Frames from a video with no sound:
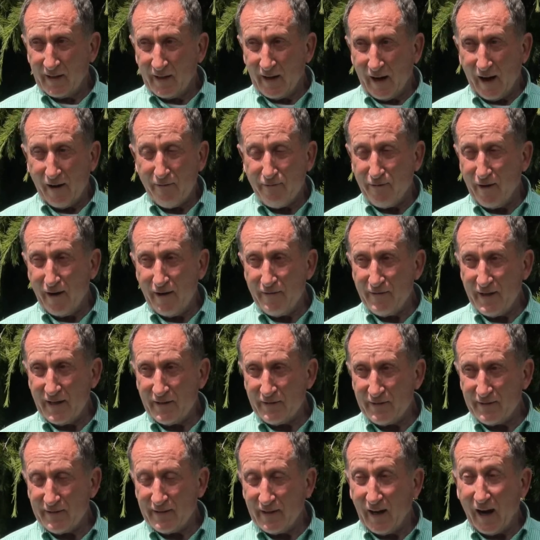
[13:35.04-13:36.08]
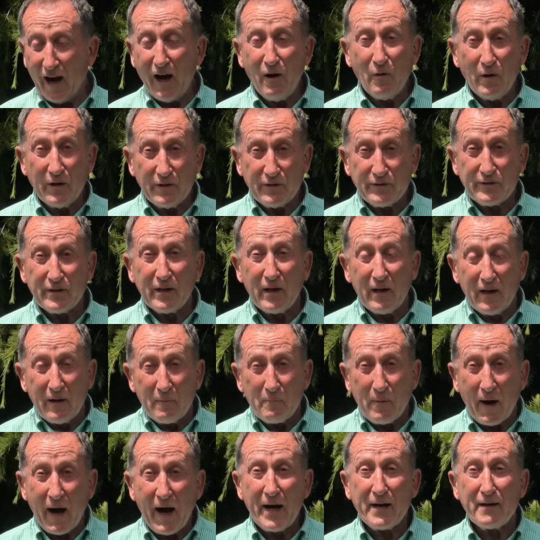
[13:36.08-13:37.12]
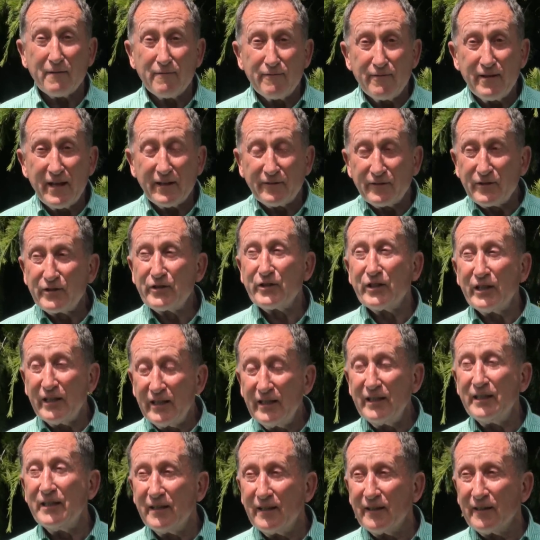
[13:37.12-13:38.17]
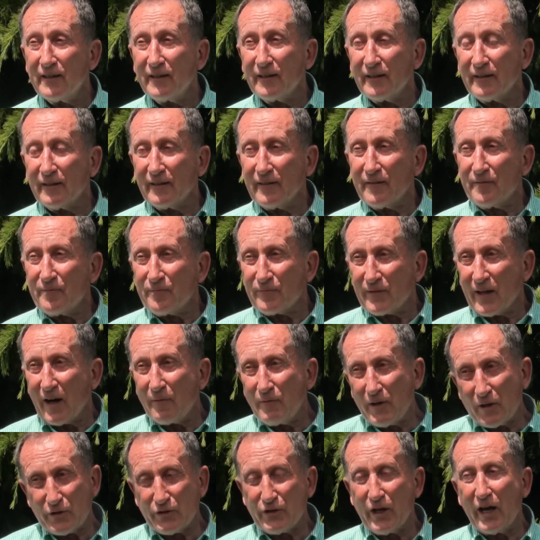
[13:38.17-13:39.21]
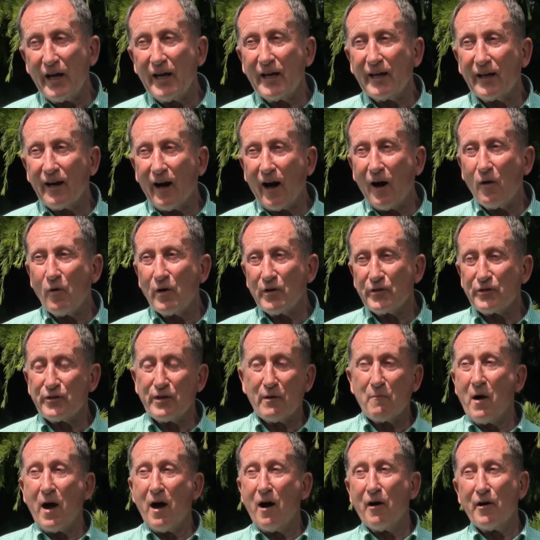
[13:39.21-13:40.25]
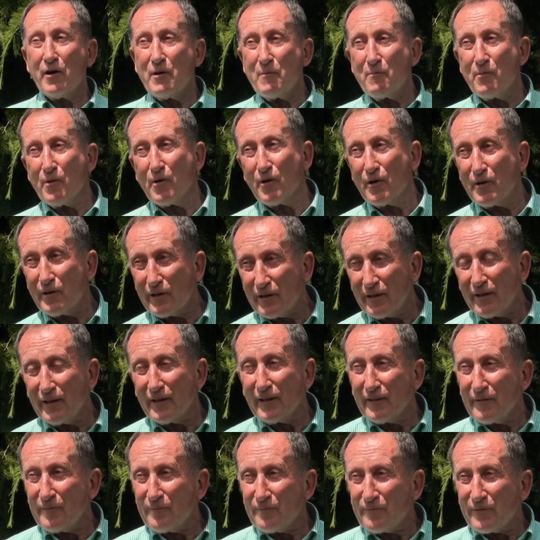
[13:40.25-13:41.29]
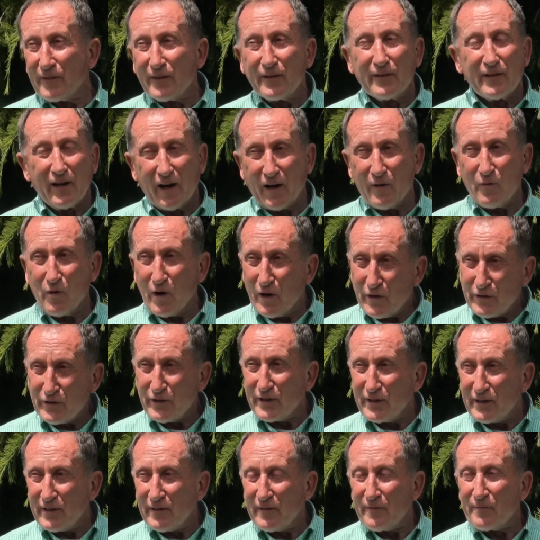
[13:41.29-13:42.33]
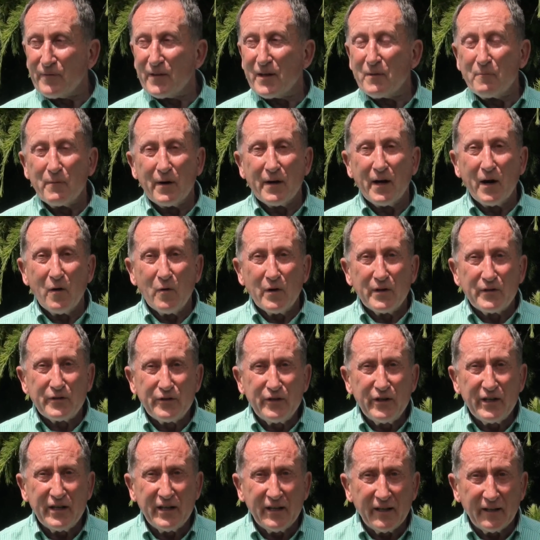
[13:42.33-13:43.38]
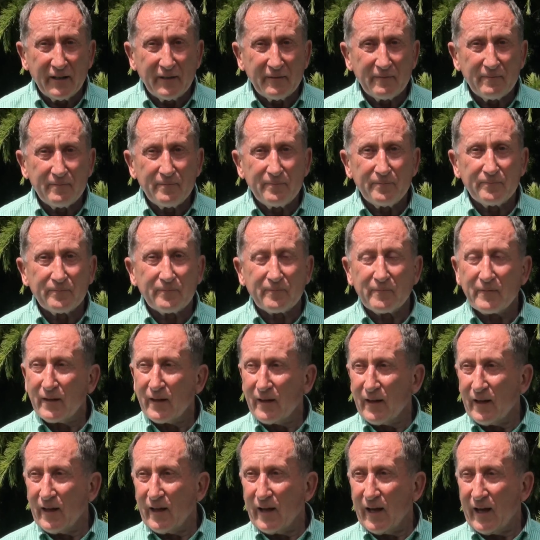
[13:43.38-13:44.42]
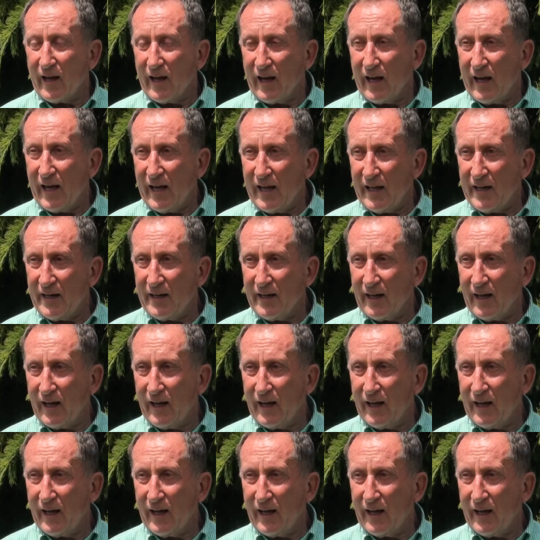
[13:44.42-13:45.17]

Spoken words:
I find that I was part of that scene. I'm not saying I was the Maori boy, I wasn't, but I was there. And